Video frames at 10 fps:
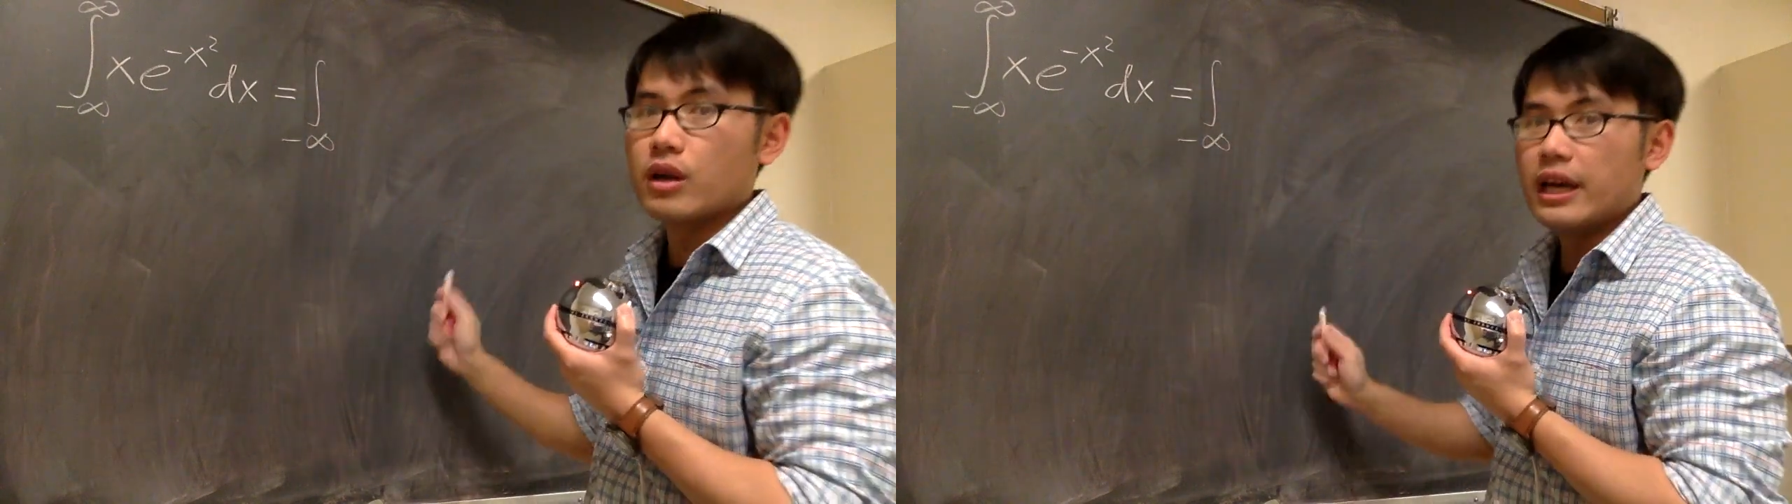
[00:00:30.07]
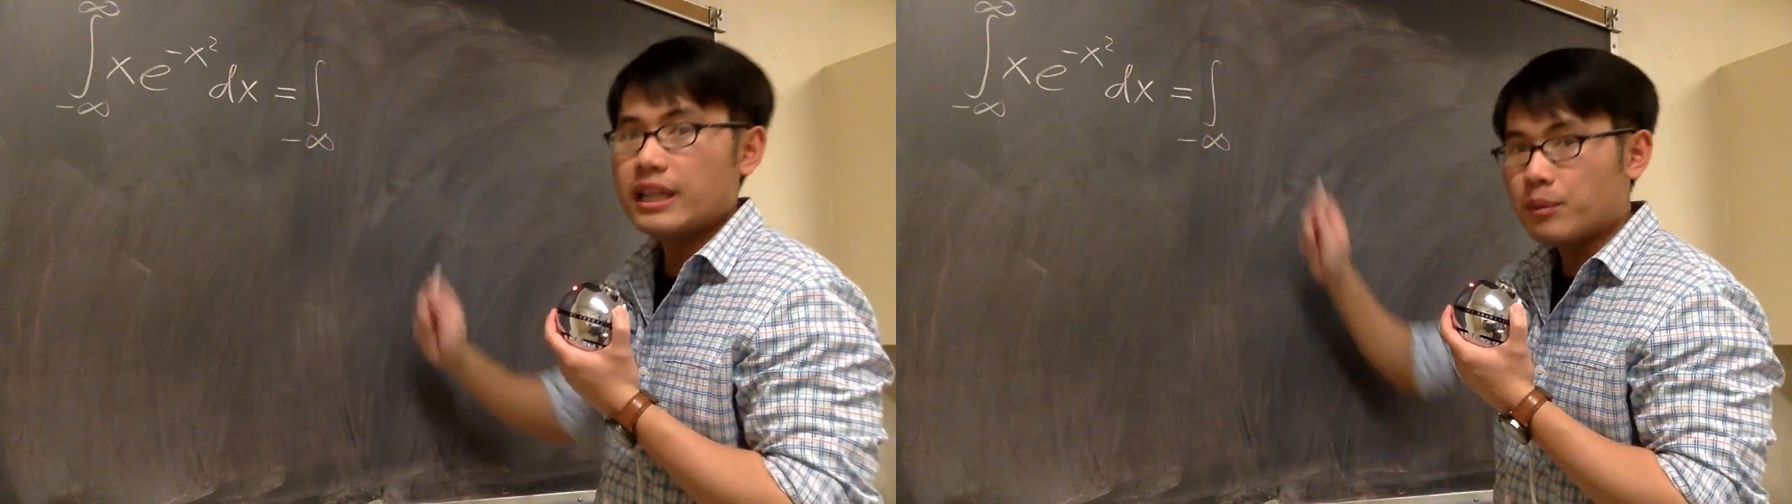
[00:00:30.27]

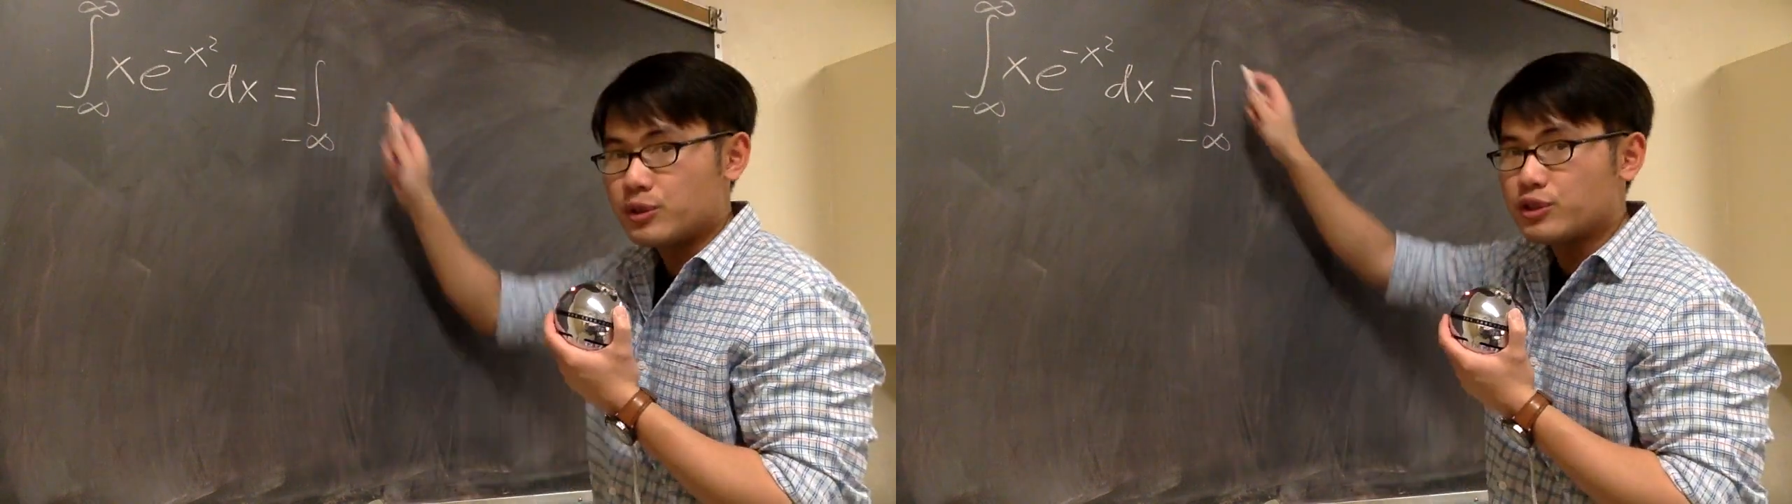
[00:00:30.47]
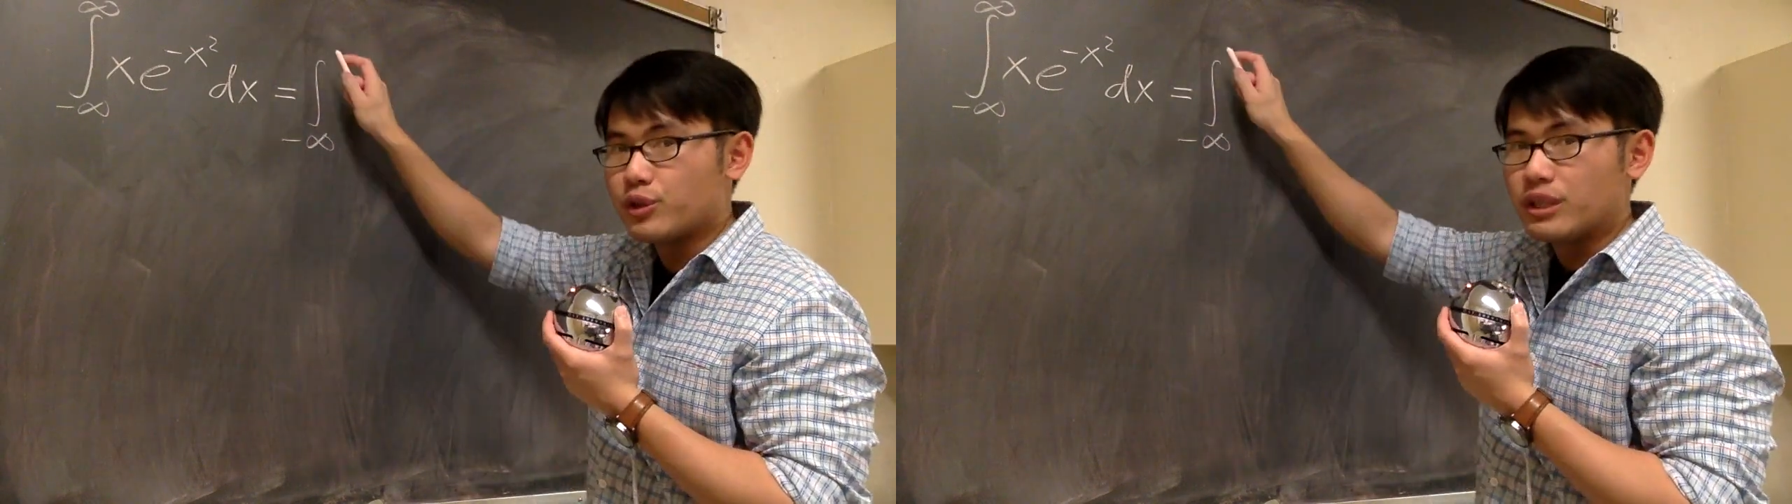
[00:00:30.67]
And then I'm
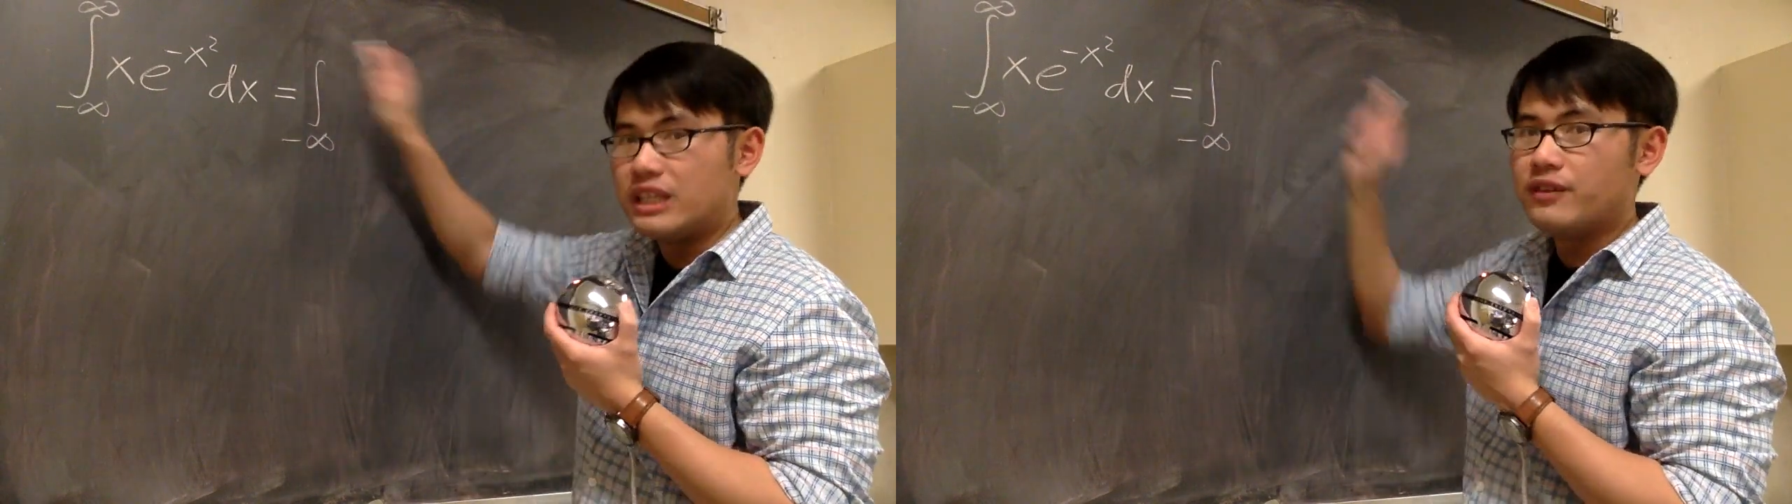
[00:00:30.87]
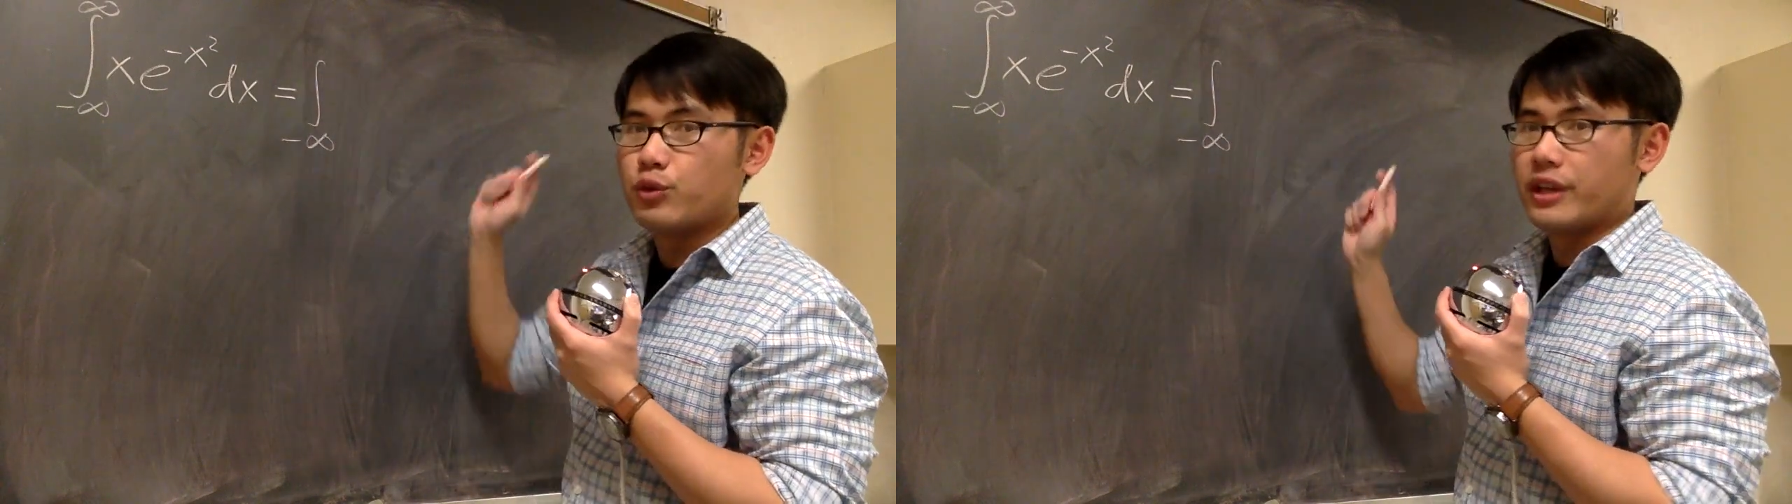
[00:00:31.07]
just going to
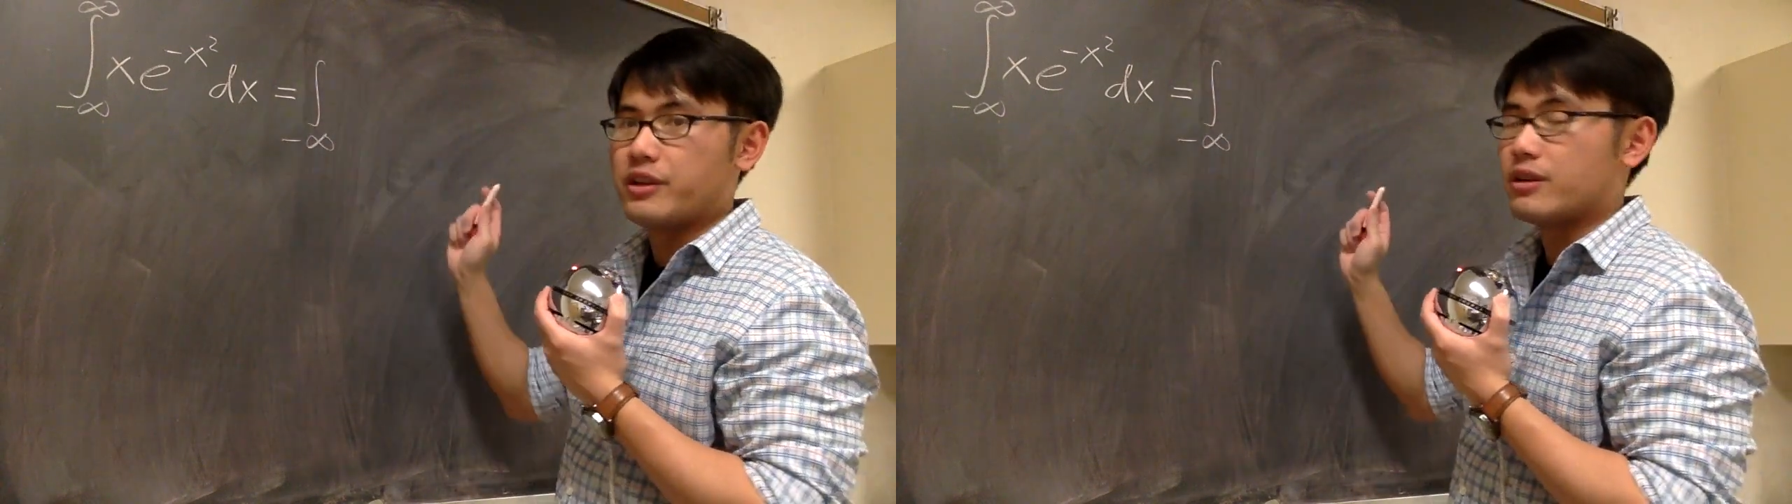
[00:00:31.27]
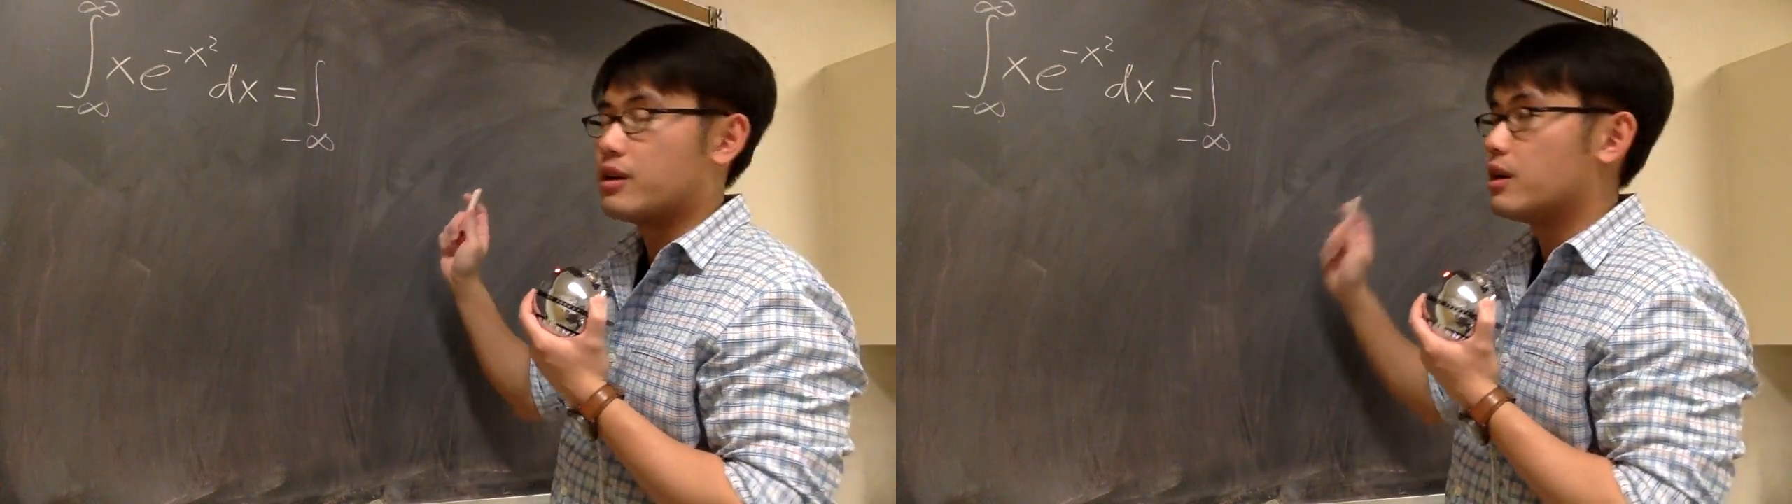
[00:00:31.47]
leave it right here.